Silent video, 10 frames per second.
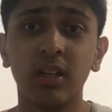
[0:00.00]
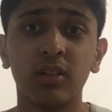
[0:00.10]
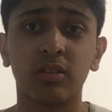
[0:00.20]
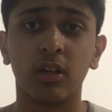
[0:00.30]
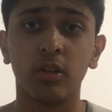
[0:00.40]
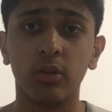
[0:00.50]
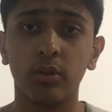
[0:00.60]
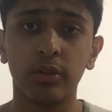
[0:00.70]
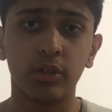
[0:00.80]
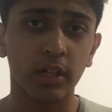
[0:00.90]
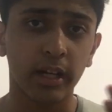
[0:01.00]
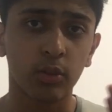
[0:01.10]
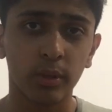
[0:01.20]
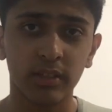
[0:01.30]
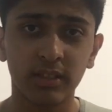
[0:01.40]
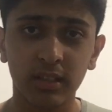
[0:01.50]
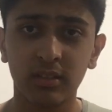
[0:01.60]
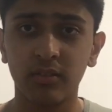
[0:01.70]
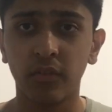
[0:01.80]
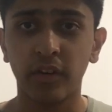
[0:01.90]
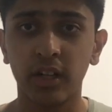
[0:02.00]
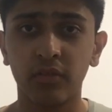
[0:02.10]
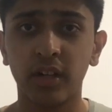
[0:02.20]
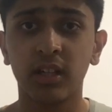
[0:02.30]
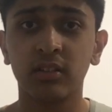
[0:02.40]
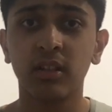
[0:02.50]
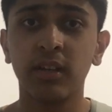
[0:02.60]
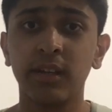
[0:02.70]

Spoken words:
So July 26th to the 31st,